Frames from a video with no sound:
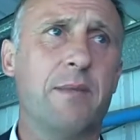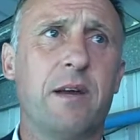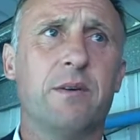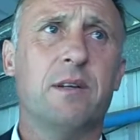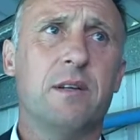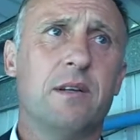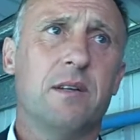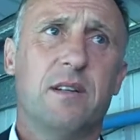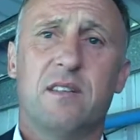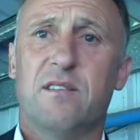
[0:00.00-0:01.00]
They were
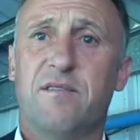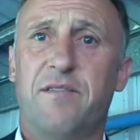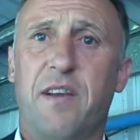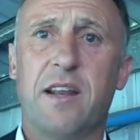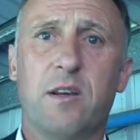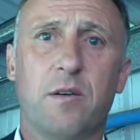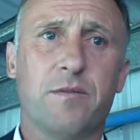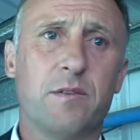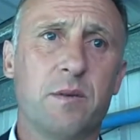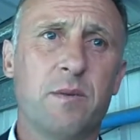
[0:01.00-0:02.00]
fairly
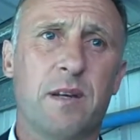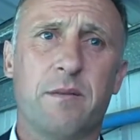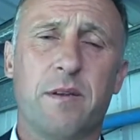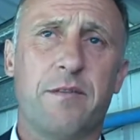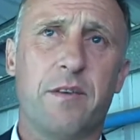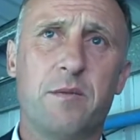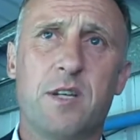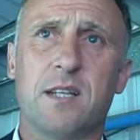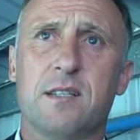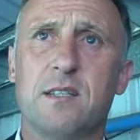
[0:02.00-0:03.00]
comfortable. We had a few
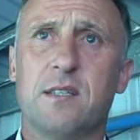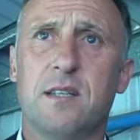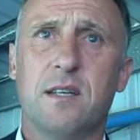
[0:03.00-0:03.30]
chances.